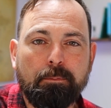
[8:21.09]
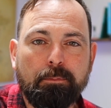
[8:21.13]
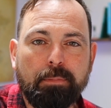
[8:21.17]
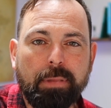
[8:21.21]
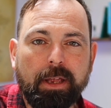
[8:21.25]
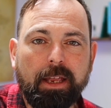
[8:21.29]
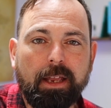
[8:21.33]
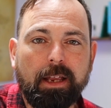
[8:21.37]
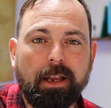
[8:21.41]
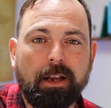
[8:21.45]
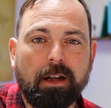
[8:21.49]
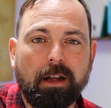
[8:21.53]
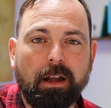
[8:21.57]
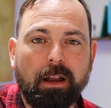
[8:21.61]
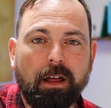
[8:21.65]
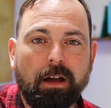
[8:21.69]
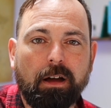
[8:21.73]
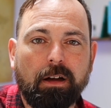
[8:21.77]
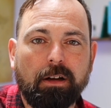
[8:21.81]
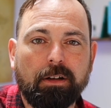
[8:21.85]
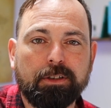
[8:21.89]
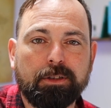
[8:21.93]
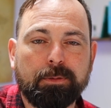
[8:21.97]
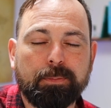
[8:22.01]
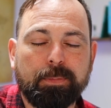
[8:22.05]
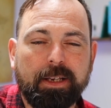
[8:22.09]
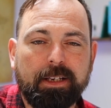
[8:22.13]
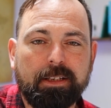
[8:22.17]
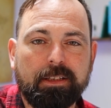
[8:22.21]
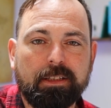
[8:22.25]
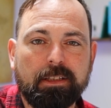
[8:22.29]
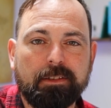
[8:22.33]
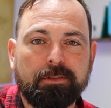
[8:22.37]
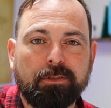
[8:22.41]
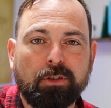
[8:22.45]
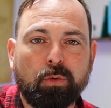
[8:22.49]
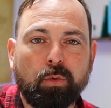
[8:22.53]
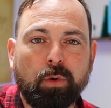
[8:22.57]
Big, large
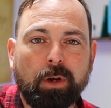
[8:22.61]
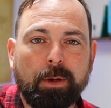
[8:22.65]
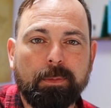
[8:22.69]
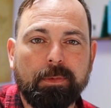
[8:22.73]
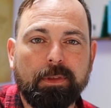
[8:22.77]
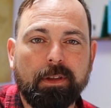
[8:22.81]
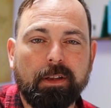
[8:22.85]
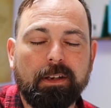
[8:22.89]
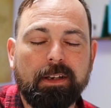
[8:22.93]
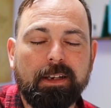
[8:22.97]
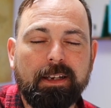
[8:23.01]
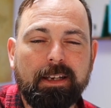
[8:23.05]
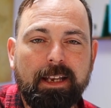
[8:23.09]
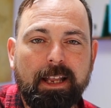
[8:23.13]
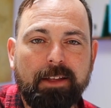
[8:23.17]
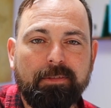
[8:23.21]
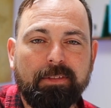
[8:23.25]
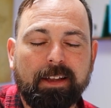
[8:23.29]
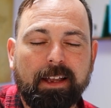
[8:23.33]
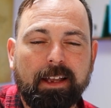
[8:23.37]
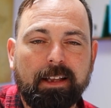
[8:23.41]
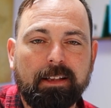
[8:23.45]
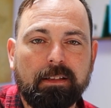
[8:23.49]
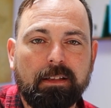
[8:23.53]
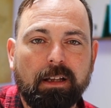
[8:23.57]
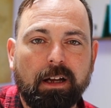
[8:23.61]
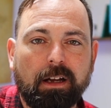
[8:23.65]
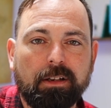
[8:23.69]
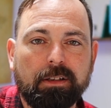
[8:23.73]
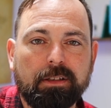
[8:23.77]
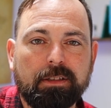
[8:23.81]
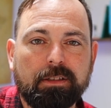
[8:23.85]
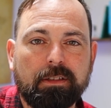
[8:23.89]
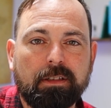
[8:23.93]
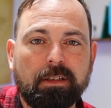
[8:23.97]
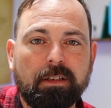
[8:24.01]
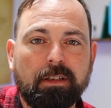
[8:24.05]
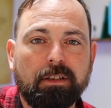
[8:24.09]
pieces of equipment that never get
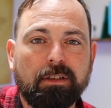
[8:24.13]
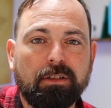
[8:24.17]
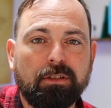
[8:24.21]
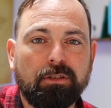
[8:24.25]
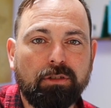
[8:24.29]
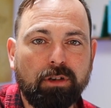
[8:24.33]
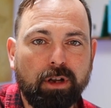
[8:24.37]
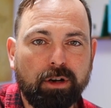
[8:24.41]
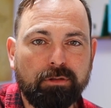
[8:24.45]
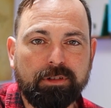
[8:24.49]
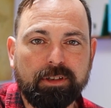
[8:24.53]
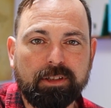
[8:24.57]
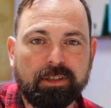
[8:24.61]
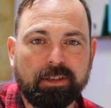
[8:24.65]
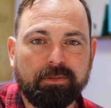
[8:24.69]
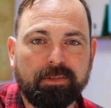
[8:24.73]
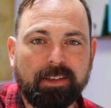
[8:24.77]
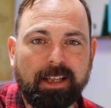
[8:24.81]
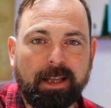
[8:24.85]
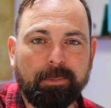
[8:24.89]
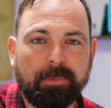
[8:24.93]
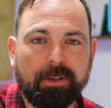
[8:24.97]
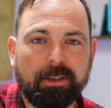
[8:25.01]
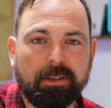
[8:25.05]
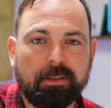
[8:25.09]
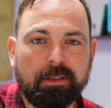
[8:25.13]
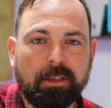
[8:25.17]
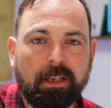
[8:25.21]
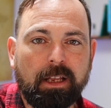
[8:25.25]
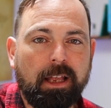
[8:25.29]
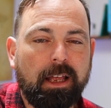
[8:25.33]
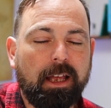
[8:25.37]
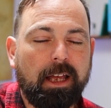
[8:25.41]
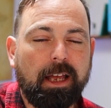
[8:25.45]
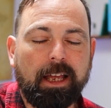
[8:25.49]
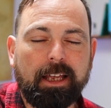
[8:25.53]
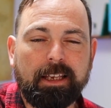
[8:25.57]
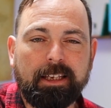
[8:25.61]
touched no risk of damage,
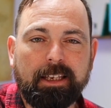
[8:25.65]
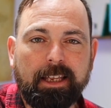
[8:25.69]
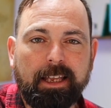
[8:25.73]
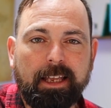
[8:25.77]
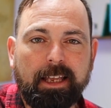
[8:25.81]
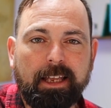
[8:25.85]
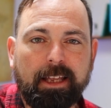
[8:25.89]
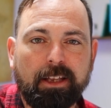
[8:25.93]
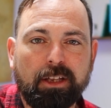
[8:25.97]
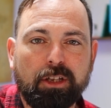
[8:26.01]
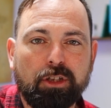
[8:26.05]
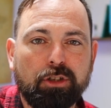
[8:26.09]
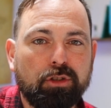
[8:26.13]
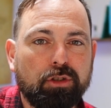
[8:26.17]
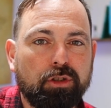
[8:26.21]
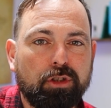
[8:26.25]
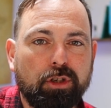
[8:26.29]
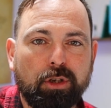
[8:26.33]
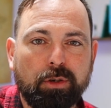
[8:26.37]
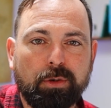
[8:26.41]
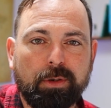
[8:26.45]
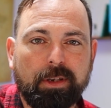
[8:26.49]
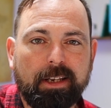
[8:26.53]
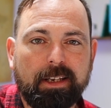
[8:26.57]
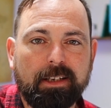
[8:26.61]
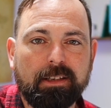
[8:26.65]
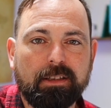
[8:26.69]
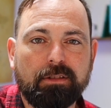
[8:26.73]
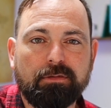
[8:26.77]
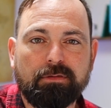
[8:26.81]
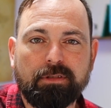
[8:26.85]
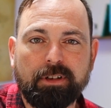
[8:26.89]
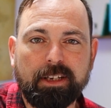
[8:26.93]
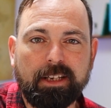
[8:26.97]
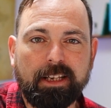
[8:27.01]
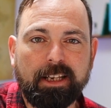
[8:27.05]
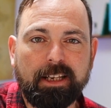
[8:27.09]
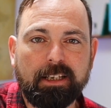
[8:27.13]
a year, two years,
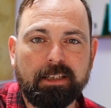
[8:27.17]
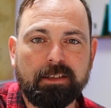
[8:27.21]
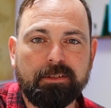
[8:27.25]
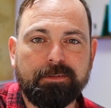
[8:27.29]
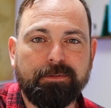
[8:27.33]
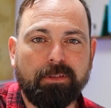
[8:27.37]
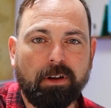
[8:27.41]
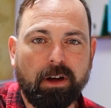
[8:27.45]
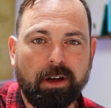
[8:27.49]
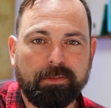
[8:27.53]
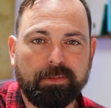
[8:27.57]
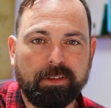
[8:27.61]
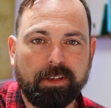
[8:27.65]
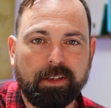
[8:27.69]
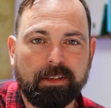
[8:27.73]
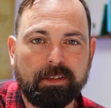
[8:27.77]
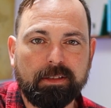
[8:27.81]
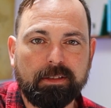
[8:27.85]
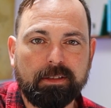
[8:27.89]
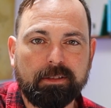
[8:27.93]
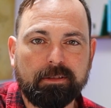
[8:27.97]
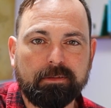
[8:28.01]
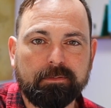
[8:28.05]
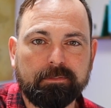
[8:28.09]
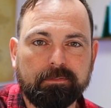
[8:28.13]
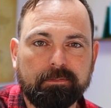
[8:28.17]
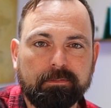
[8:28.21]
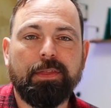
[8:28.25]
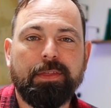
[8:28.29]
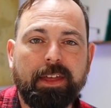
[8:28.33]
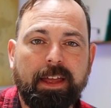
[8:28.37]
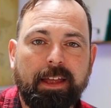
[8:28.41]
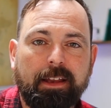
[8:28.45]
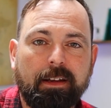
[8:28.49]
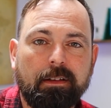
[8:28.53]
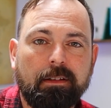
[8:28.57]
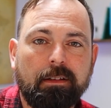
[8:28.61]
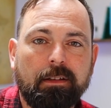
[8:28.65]
three years, five years.
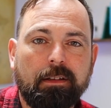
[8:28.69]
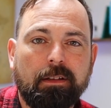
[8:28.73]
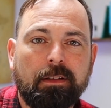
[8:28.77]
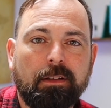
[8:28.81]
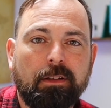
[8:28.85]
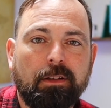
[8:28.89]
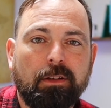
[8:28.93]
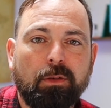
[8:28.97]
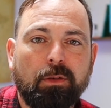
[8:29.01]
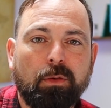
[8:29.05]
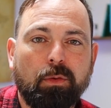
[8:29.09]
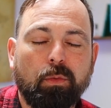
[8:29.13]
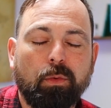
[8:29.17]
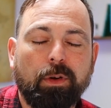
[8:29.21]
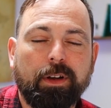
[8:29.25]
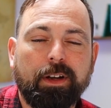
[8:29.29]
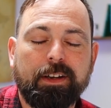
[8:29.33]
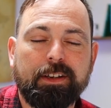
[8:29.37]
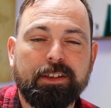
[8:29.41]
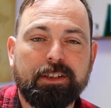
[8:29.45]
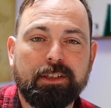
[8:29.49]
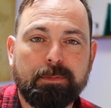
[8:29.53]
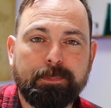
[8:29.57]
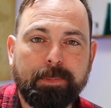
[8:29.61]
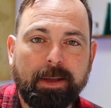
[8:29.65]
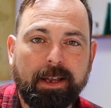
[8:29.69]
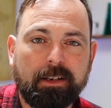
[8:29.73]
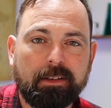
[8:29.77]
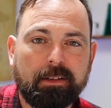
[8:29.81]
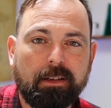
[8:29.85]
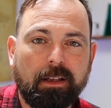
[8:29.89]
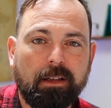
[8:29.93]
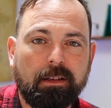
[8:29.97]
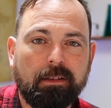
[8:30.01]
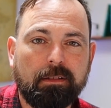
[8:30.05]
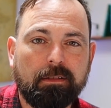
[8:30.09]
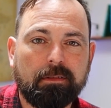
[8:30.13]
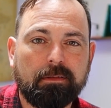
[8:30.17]
Then, when an
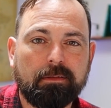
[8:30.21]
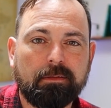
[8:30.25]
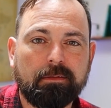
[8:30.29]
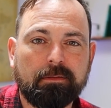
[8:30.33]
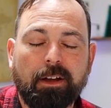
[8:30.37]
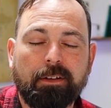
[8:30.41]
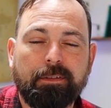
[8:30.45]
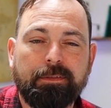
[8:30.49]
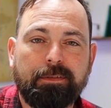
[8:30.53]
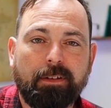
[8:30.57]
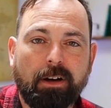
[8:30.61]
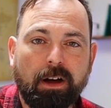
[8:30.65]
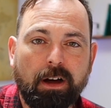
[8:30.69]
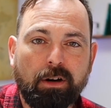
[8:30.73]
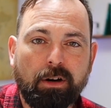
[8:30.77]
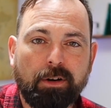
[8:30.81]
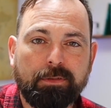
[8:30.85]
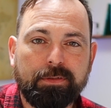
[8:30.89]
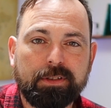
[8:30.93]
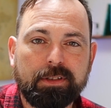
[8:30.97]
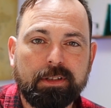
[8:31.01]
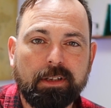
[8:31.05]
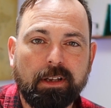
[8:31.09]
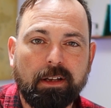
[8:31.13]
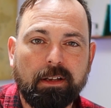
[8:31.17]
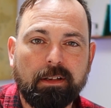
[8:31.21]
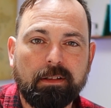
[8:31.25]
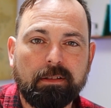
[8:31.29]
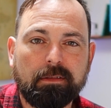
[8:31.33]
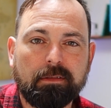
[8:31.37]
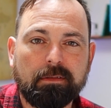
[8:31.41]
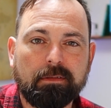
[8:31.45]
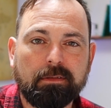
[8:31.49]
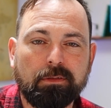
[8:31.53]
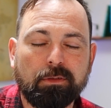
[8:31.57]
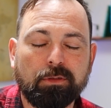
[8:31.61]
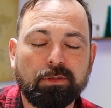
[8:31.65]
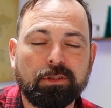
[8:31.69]
inspector, a fire officer,
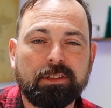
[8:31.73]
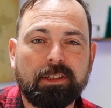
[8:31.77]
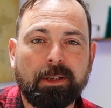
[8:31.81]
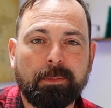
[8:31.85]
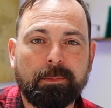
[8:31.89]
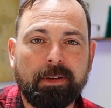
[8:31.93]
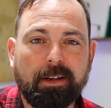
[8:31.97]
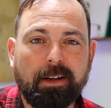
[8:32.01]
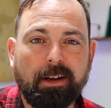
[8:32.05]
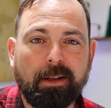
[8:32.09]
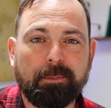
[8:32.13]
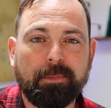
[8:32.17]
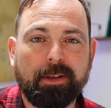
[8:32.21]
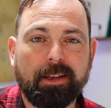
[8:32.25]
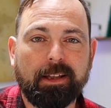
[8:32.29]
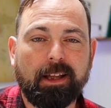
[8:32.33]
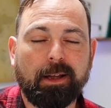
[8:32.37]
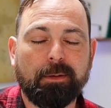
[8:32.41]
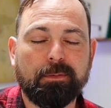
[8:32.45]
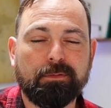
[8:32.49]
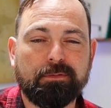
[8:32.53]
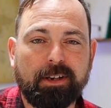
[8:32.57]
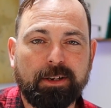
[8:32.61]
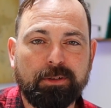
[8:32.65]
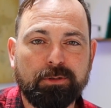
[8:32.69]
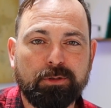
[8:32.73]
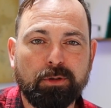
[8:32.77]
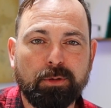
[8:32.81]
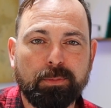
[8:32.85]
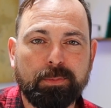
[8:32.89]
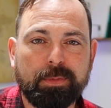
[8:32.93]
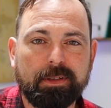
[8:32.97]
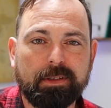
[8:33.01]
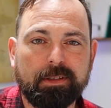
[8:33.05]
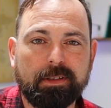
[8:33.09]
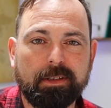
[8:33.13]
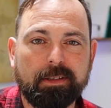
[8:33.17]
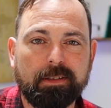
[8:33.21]
or somebody like me comes round to your
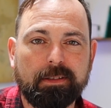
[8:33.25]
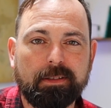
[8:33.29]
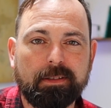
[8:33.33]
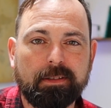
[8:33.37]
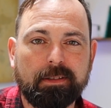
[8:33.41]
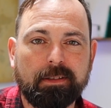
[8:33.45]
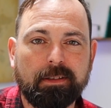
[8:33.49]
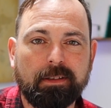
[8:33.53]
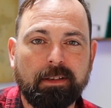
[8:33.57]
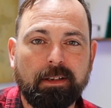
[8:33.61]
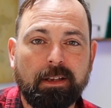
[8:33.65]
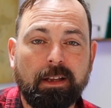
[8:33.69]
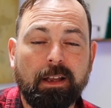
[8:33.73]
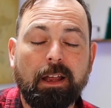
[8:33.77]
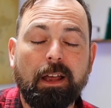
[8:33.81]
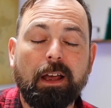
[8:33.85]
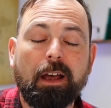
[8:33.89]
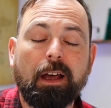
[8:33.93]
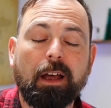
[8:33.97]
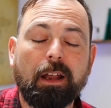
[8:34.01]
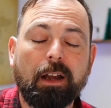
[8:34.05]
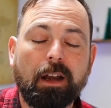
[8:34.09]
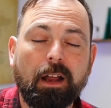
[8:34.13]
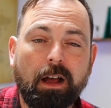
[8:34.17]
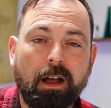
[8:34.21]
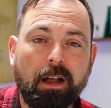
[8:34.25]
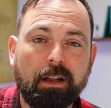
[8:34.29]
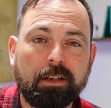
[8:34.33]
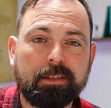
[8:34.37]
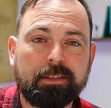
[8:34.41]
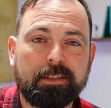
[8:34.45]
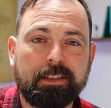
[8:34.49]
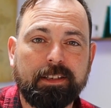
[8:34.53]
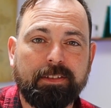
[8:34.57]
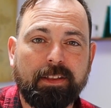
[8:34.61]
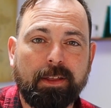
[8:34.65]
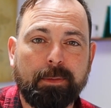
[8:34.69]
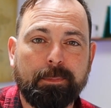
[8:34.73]
business and
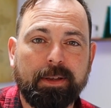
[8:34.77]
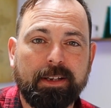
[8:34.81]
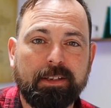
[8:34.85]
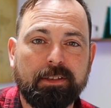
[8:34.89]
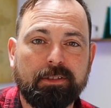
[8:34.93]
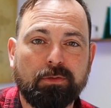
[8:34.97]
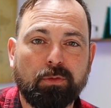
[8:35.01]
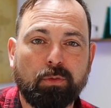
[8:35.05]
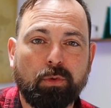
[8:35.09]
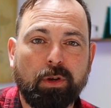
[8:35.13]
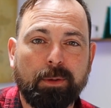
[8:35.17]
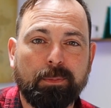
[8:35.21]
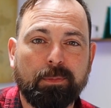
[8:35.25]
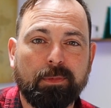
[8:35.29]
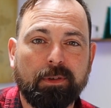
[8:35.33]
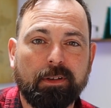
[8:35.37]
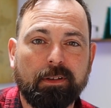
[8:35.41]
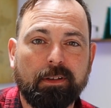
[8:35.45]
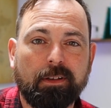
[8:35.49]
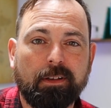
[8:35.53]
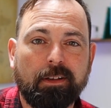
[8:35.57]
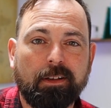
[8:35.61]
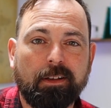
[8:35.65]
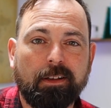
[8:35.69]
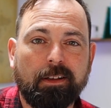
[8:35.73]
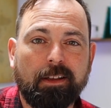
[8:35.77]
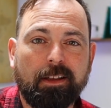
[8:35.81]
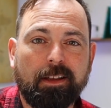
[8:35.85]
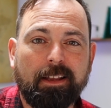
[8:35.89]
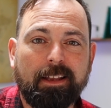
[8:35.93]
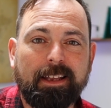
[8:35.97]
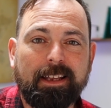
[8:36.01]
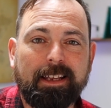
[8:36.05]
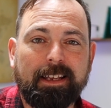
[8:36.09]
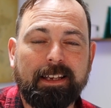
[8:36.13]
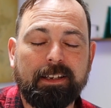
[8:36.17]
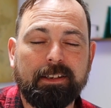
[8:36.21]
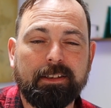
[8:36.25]
asks if that piece of equipment
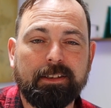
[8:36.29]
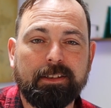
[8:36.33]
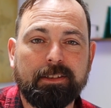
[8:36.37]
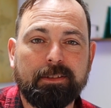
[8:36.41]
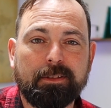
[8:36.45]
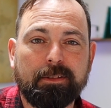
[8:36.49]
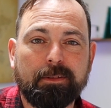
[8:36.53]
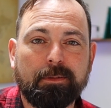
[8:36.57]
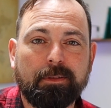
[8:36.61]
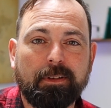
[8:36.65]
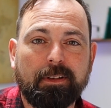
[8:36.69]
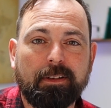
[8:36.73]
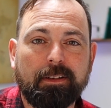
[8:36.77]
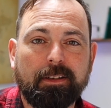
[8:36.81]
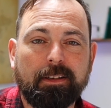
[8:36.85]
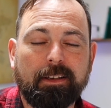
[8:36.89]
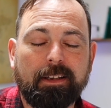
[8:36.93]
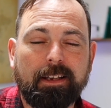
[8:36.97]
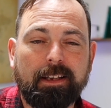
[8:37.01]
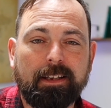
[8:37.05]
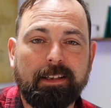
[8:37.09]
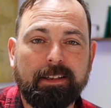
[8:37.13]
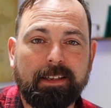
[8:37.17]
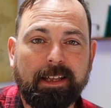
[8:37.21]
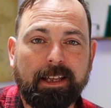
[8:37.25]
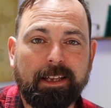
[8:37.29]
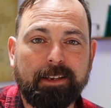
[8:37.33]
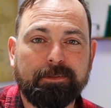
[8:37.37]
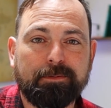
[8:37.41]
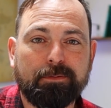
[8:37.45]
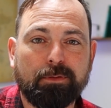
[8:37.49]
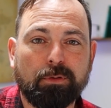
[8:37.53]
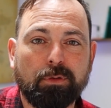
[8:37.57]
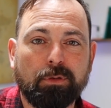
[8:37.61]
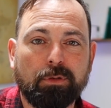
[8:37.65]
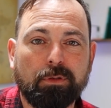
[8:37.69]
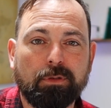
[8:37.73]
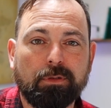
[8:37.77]
is in date
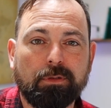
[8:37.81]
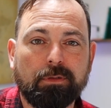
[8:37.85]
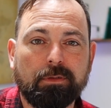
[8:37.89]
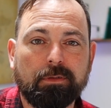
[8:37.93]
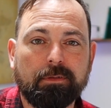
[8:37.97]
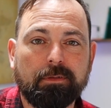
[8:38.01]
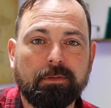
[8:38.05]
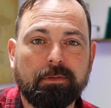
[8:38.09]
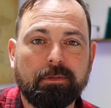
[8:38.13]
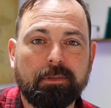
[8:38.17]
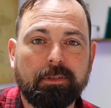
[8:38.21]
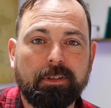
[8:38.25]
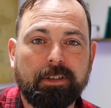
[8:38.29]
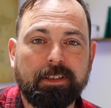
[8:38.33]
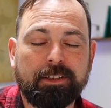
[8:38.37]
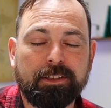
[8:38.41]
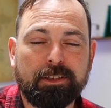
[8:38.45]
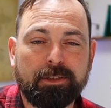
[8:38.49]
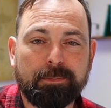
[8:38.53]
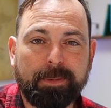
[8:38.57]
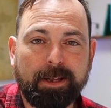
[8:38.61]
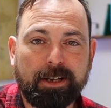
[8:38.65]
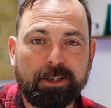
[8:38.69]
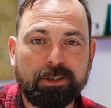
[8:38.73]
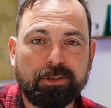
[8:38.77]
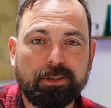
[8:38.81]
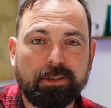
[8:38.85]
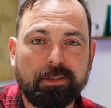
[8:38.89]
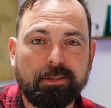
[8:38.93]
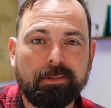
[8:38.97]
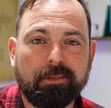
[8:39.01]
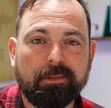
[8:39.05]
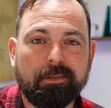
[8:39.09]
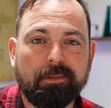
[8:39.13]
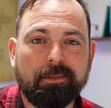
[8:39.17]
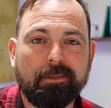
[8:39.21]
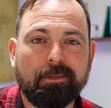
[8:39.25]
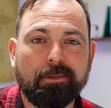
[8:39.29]
for
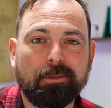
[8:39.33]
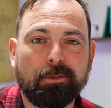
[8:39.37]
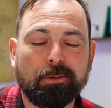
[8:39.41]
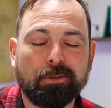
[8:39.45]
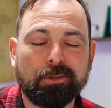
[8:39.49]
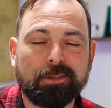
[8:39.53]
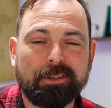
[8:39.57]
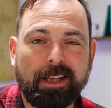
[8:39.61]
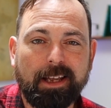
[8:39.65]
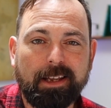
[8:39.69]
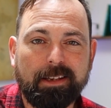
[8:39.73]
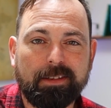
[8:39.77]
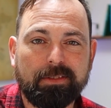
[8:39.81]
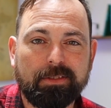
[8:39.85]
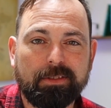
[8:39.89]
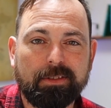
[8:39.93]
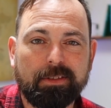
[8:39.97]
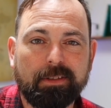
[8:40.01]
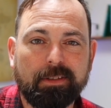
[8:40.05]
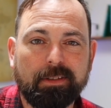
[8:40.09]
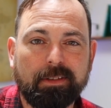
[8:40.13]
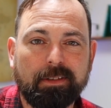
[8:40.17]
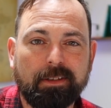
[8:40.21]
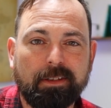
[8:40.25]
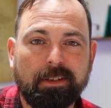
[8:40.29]
inspection or test,